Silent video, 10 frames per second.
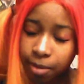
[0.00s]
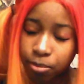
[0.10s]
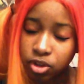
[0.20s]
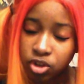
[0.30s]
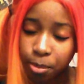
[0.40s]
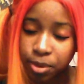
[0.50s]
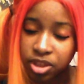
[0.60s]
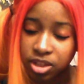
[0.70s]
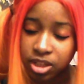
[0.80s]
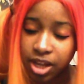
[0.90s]
I'm pretty sure I put
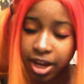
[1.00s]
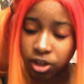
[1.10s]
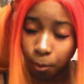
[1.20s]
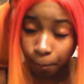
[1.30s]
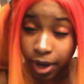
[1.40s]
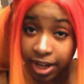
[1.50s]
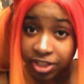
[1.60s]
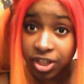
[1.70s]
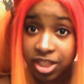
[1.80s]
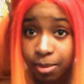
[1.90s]
this in the title, but
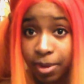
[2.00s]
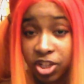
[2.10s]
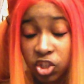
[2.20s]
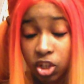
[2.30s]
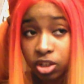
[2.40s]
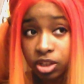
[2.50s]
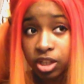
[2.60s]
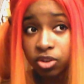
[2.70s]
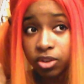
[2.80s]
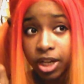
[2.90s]
just to make sure
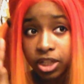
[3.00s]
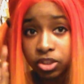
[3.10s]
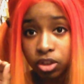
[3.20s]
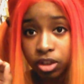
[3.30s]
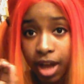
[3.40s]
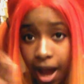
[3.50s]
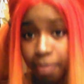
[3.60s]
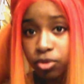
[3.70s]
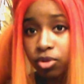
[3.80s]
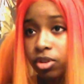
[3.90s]
that you guys are
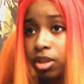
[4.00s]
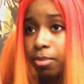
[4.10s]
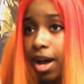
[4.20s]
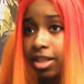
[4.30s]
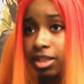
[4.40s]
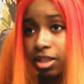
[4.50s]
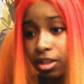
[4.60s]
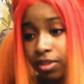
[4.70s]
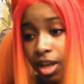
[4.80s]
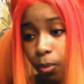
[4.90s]
absolutely
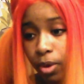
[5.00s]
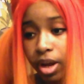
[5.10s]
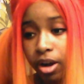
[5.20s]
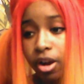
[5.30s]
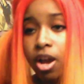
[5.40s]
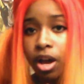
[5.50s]
positively aware,